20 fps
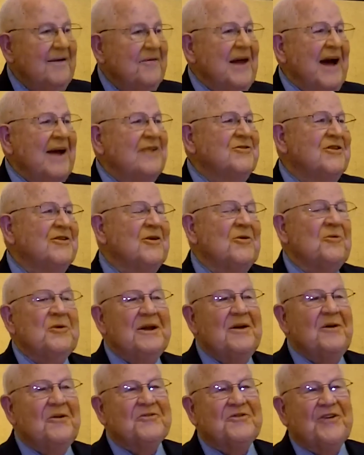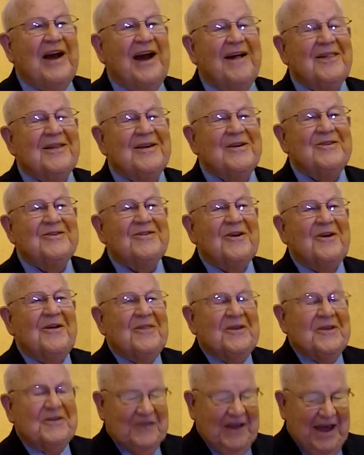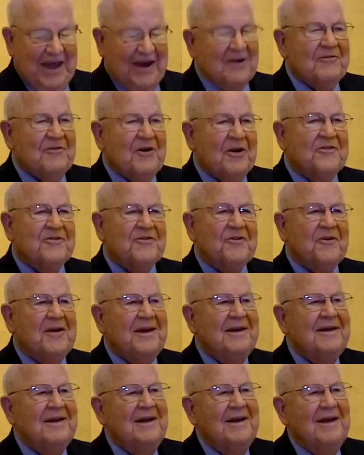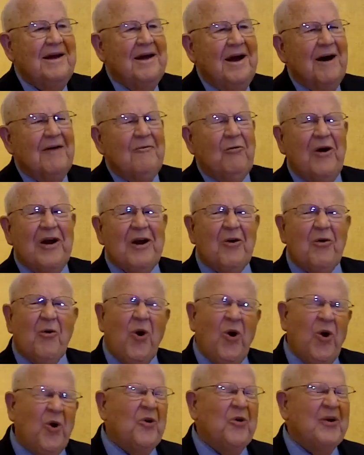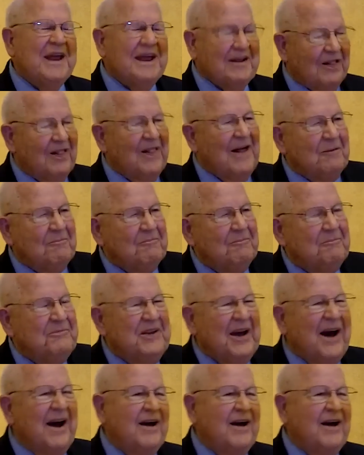That's the real challenge on this anniversary of what a Rotary Club